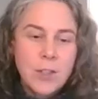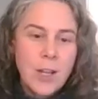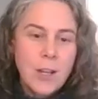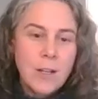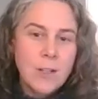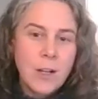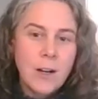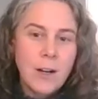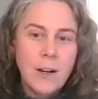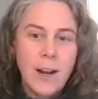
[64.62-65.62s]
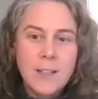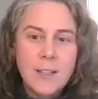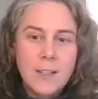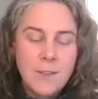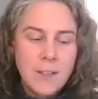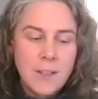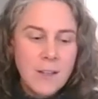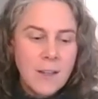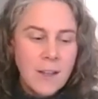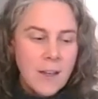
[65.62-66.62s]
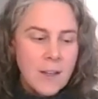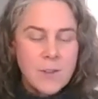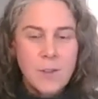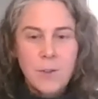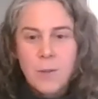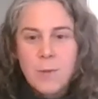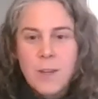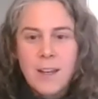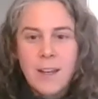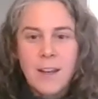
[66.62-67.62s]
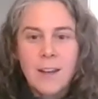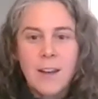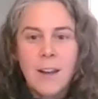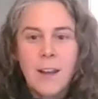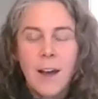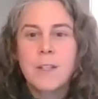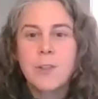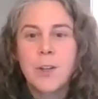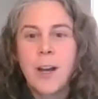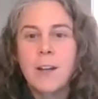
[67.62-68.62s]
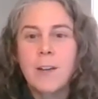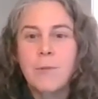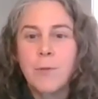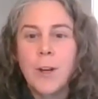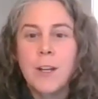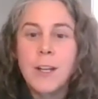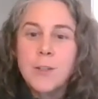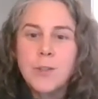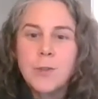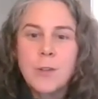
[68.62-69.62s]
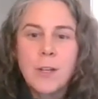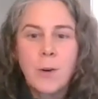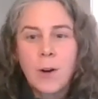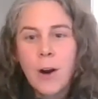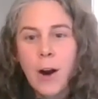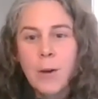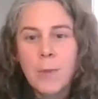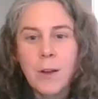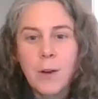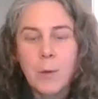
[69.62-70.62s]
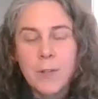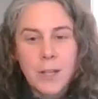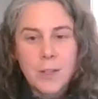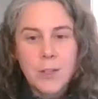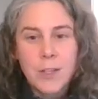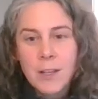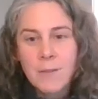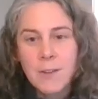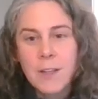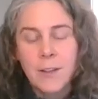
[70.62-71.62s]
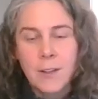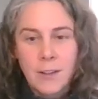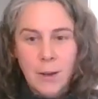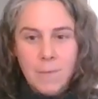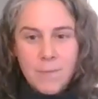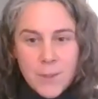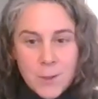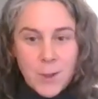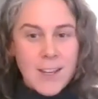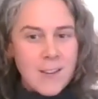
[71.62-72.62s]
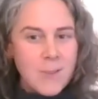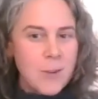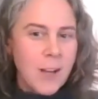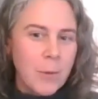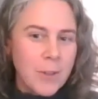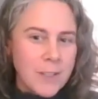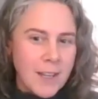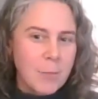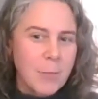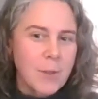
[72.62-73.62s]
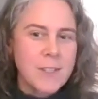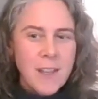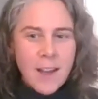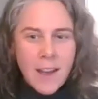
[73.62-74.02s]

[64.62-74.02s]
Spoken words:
change our activity so that we can try and avoid injuring or harming or potentially even killing them. So I can give you a couple examples.